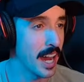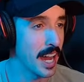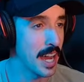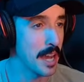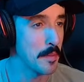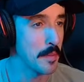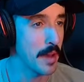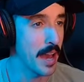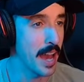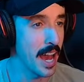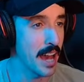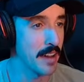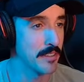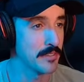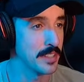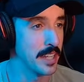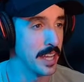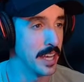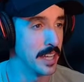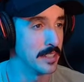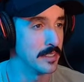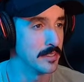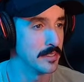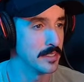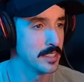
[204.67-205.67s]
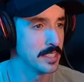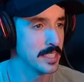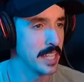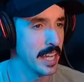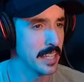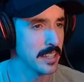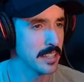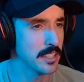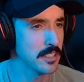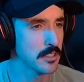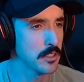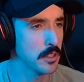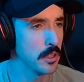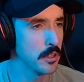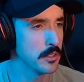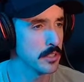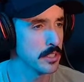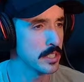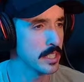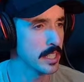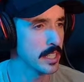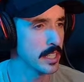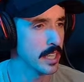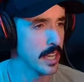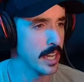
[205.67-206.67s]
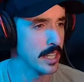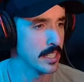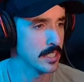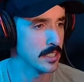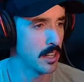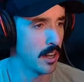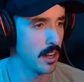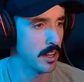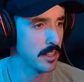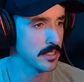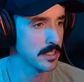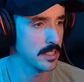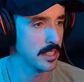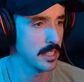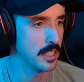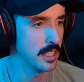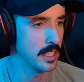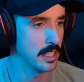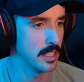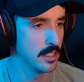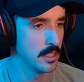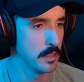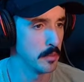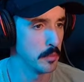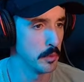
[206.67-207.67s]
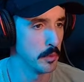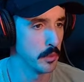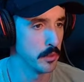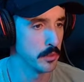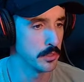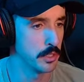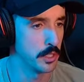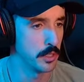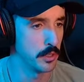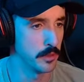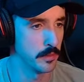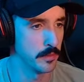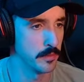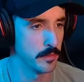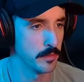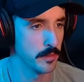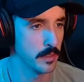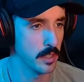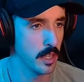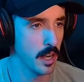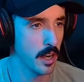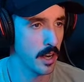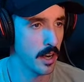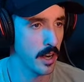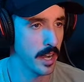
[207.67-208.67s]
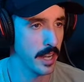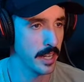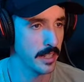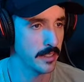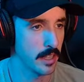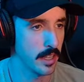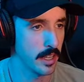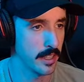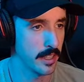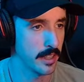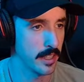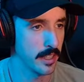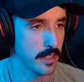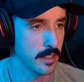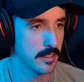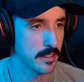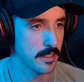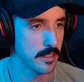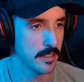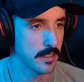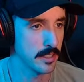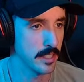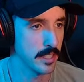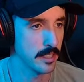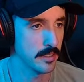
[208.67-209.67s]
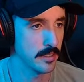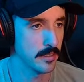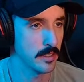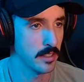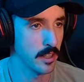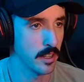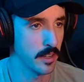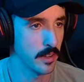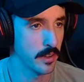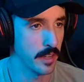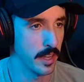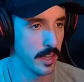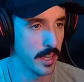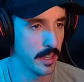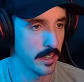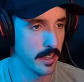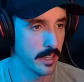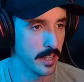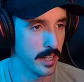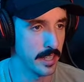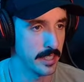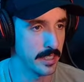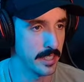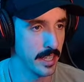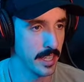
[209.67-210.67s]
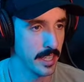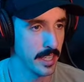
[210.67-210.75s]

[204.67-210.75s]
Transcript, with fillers: am half dead. Take this glow stick and toss it in the pool too. All right, I think this is it. Okay, can I take